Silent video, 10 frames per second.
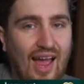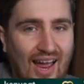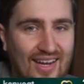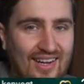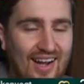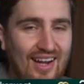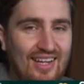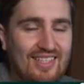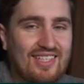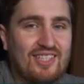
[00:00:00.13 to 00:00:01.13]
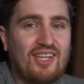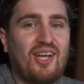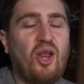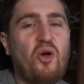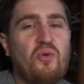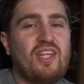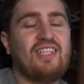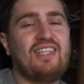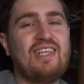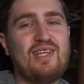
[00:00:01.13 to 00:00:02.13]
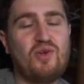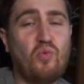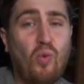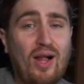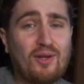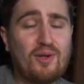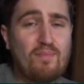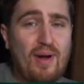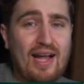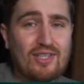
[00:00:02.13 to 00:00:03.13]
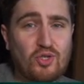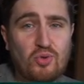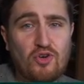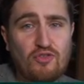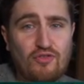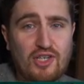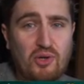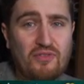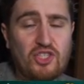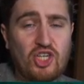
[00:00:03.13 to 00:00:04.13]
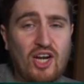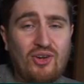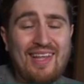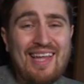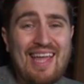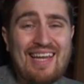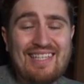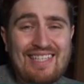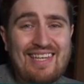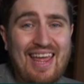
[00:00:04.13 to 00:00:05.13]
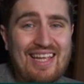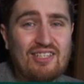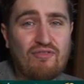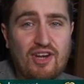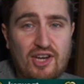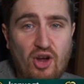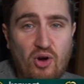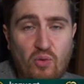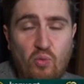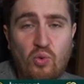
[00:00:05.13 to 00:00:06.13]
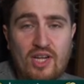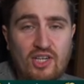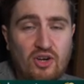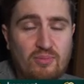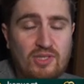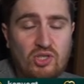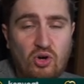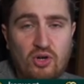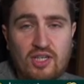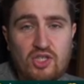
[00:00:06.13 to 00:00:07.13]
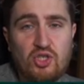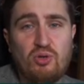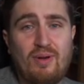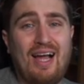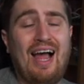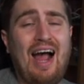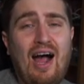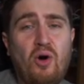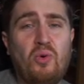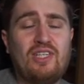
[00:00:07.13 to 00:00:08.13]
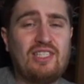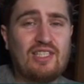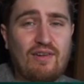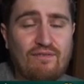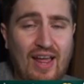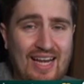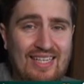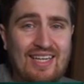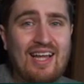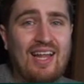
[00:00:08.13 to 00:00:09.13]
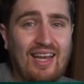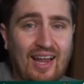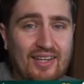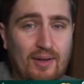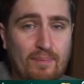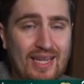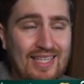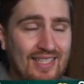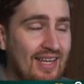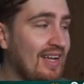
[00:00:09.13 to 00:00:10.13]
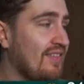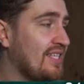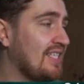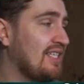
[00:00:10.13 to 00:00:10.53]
Hey guys, Zelonius here. Welcome back to another video on the channel. In today's video, we are going to be talking to you about how to defend like a beast. This is a